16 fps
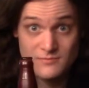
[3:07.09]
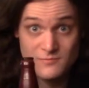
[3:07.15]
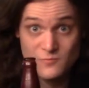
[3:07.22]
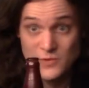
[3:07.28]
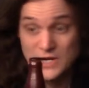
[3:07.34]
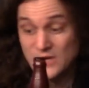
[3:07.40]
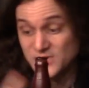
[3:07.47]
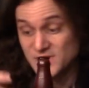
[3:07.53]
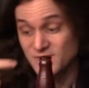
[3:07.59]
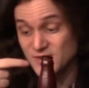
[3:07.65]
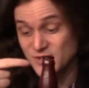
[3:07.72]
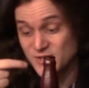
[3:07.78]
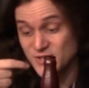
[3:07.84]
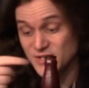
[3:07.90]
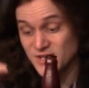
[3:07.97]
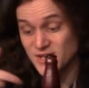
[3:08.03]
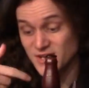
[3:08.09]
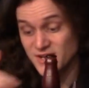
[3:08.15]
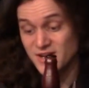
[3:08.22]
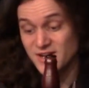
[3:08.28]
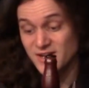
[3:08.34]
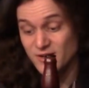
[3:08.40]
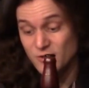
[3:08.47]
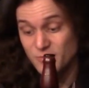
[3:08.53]
when I was even just
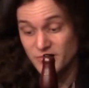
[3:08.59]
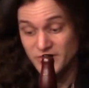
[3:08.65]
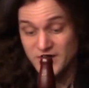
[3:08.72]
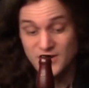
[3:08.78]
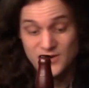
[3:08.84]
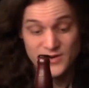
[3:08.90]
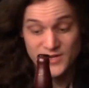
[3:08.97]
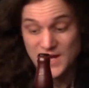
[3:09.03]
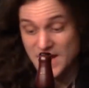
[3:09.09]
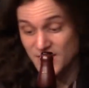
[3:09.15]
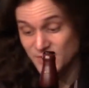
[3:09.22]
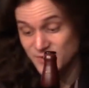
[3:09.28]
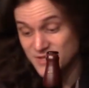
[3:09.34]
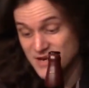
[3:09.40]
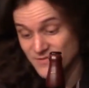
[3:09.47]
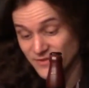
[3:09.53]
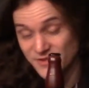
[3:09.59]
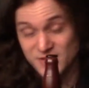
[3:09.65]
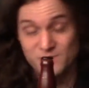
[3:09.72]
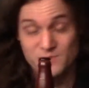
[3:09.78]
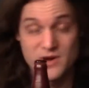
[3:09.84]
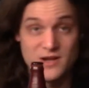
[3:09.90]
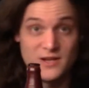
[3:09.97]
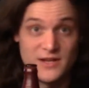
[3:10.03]
cutting it open there, I could definitely
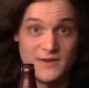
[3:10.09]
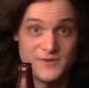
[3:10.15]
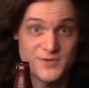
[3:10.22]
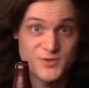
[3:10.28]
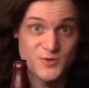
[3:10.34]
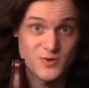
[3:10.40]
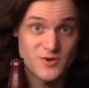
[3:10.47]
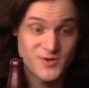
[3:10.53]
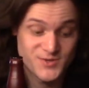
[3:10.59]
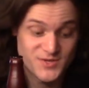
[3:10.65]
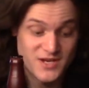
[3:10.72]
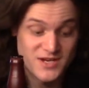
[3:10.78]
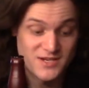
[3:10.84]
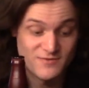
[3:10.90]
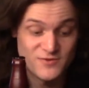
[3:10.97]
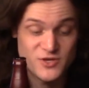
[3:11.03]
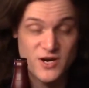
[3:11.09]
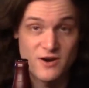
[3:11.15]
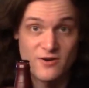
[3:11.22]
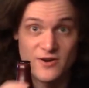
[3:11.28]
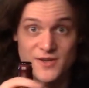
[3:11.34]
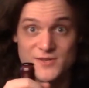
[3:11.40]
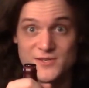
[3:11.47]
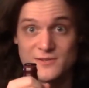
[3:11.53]
smell a strong scent of
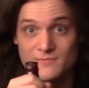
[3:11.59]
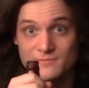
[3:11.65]
cherries.